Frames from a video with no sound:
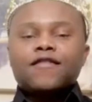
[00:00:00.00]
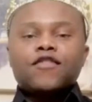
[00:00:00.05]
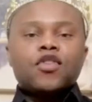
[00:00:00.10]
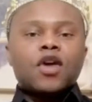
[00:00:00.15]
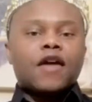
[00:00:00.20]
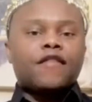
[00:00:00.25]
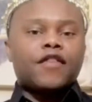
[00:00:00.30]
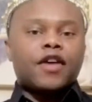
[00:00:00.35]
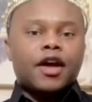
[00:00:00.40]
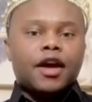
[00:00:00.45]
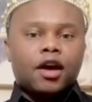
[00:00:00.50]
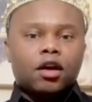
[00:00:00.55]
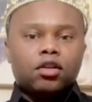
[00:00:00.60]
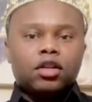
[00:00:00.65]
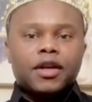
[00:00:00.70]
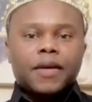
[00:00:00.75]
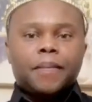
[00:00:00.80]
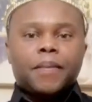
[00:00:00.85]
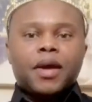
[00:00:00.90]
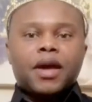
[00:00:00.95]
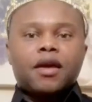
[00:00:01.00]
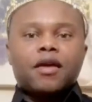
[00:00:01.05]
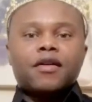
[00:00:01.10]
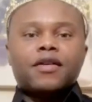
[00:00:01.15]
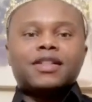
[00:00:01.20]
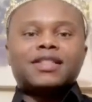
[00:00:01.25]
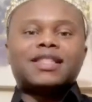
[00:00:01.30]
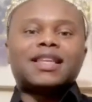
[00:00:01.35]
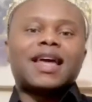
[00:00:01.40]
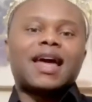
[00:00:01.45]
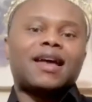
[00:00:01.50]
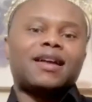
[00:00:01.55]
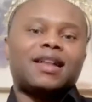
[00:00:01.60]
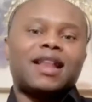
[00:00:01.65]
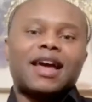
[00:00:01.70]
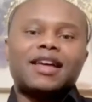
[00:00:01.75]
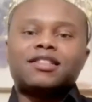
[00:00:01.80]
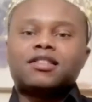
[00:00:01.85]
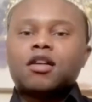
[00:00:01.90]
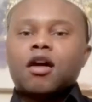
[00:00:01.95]
if you have an elderly parent to kind
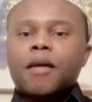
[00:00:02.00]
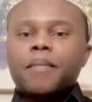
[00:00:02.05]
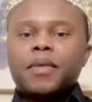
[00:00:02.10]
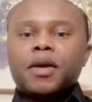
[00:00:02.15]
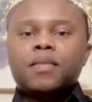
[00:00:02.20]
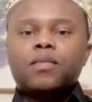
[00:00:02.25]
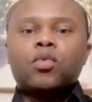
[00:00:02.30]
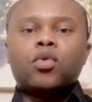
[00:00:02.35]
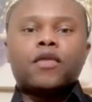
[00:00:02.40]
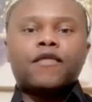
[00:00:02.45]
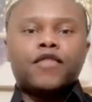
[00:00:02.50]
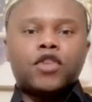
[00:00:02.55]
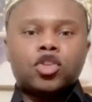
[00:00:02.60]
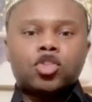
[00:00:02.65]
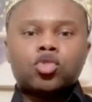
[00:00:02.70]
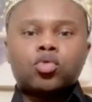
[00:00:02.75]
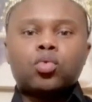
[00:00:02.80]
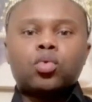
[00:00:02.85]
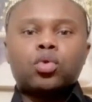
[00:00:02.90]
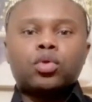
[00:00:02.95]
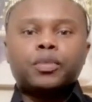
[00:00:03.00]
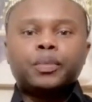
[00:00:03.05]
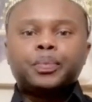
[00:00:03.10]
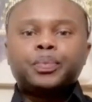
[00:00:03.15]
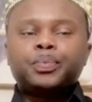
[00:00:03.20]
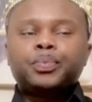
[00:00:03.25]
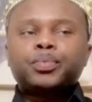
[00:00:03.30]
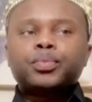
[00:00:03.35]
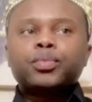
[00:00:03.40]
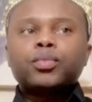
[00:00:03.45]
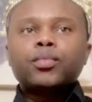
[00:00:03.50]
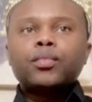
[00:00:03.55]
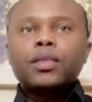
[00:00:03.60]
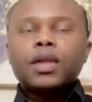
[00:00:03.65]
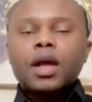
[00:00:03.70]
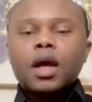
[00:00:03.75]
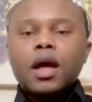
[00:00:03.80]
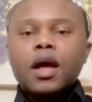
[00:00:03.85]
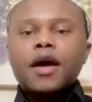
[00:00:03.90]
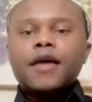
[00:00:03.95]
of like start being more visual
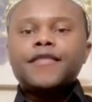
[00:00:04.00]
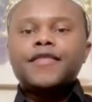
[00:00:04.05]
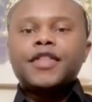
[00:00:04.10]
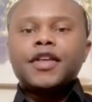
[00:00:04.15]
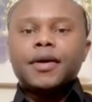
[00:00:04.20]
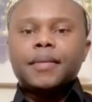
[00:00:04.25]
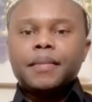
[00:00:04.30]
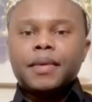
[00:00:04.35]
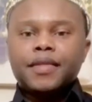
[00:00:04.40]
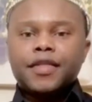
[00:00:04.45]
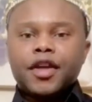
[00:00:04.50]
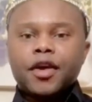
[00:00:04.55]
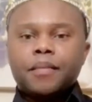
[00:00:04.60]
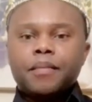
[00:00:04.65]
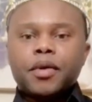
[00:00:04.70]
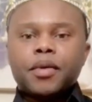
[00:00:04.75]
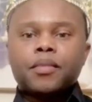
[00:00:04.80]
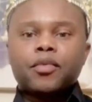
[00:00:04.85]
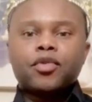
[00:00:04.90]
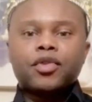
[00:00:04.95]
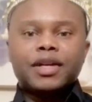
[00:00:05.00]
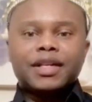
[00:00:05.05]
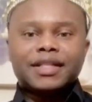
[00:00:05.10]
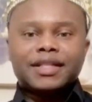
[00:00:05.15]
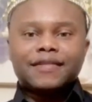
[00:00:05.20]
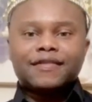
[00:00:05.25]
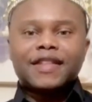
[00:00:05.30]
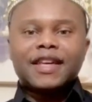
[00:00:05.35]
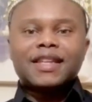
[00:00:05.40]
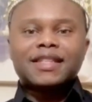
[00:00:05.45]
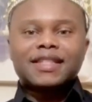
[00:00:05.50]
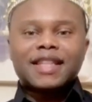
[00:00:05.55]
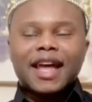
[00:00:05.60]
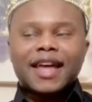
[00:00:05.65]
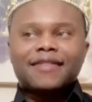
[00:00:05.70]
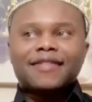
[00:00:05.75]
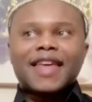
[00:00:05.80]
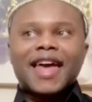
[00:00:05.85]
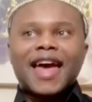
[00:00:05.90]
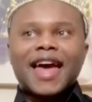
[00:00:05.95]
of them and their memories and things
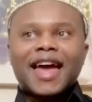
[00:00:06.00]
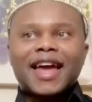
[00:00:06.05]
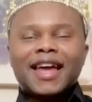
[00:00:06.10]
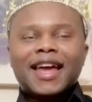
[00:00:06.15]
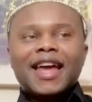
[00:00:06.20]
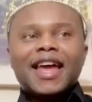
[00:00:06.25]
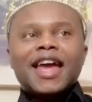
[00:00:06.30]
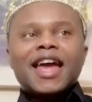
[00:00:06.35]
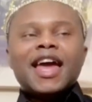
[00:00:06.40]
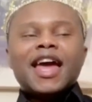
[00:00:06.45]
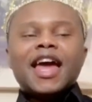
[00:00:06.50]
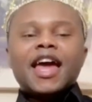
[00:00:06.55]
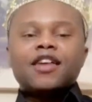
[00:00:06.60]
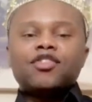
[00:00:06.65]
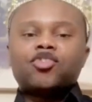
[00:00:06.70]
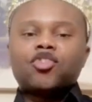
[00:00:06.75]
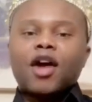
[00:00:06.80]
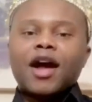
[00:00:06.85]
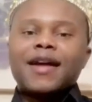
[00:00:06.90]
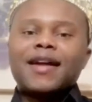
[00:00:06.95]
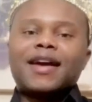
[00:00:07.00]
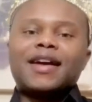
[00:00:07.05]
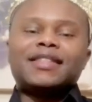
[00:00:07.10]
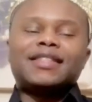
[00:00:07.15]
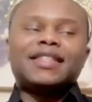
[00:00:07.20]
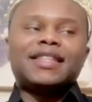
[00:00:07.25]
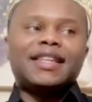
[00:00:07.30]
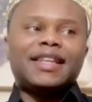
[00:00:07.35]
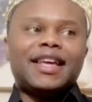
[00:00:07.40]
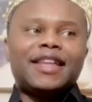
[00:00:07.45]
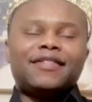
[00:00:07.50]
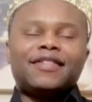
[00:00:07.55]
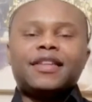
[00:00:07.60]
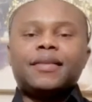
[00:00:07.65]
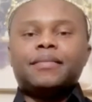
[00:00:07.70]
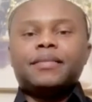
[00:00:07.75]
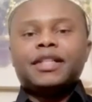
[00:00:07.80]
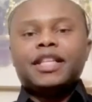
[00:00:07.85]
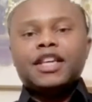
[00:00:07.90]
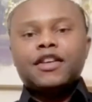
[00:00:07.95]
like that and try not to let
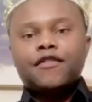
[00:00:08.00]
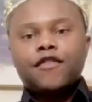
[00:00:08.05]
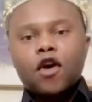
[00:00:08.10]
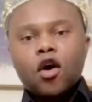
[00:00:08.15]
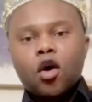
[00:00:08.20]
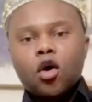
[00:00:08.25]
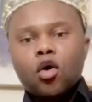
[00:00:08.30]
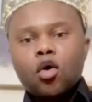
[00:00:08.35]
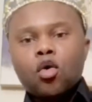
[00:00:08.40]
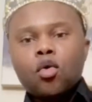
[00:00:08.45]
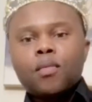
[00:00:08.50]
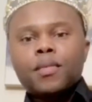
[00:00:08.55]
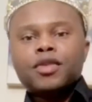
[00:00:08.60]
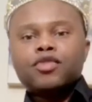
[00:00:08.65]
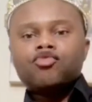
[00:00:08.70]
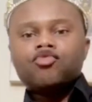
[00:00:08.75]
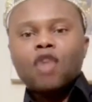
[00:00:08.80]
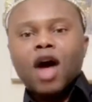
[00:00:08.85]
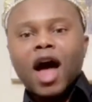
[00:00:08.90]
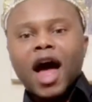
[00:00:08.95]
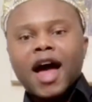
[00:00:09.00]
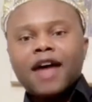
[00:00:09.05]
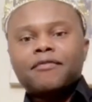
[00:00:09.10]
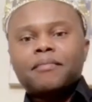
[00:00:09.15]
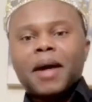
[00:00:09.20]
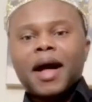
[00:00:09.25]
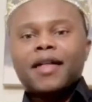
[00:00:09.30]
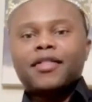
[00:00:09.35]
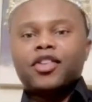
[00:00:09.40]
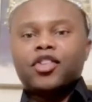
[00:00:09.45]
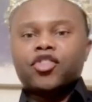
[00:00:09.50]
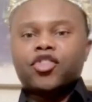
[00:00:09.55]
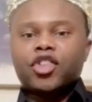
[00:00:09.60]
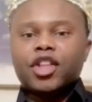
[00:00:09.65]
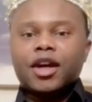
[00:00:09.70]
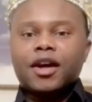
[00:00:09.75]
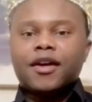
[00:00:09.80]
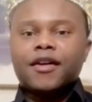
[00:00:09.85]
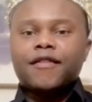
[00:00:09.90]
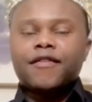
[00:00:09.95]
them leave home and drive by
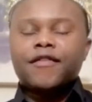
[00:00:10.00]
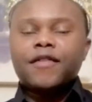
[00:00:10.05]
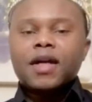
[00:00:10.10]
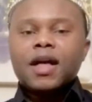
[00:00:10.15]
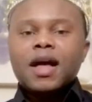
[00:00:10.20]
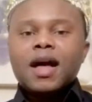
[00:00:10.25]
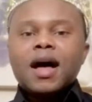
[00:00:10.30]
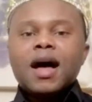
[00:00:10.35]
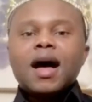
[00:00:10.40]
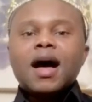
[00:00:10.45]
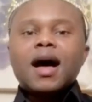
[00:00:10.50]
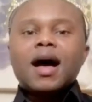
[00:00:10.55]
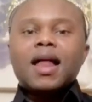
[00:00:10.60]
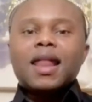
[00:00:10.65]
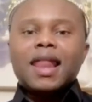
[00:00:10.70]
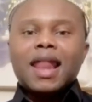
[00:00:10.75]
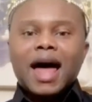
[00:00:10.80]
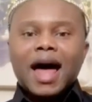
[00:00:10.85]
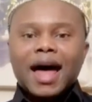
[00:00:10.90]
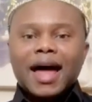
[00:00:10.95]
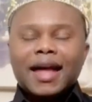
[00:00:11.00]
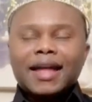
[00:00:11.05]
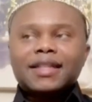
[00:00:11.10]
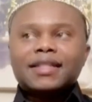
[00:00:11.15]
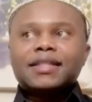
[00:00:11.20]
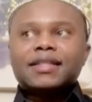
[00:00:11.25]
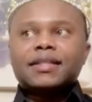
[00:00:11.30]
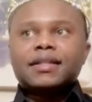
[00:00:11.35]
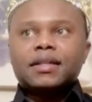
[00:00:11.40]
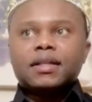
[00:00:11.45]
themselves a lot